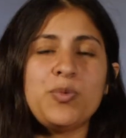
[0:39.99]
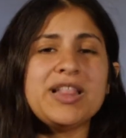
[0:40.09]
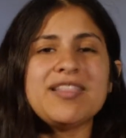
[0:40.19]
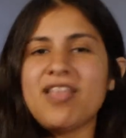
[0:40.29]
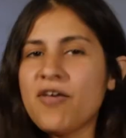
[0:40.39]

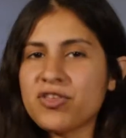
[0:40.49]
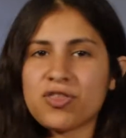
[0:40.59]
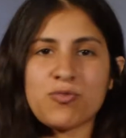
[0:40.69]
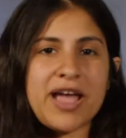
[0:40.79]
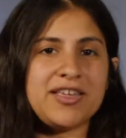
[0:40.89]
We'd love to
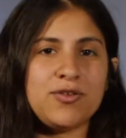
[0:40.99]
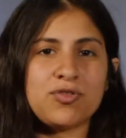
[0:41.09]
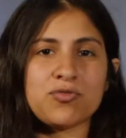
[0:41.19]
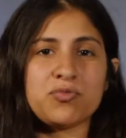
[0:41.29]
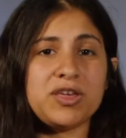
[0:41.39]
direct you
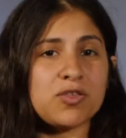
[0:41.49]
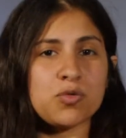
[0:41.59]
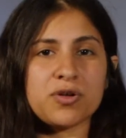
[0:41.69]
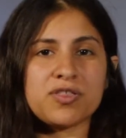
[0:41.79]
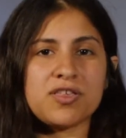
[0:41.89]
to
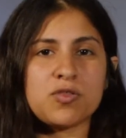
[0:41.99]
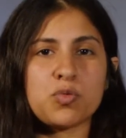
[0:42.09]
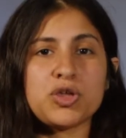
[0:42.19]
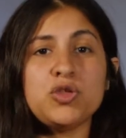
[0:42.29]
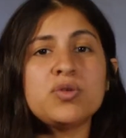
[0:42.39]
resources
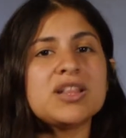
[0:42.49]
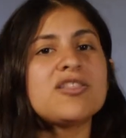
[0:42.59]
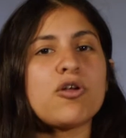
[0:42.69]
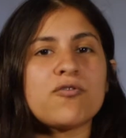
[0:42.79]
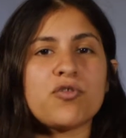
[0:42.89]
where you
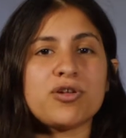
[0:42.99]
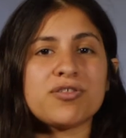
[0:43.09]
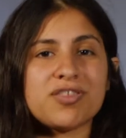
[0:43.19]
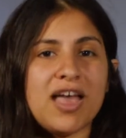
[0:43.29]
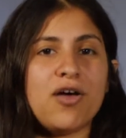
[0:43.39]
can learn for
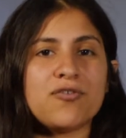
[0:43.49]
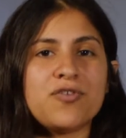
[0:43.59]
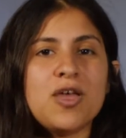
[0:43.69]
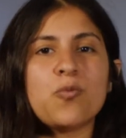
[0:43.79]
yourself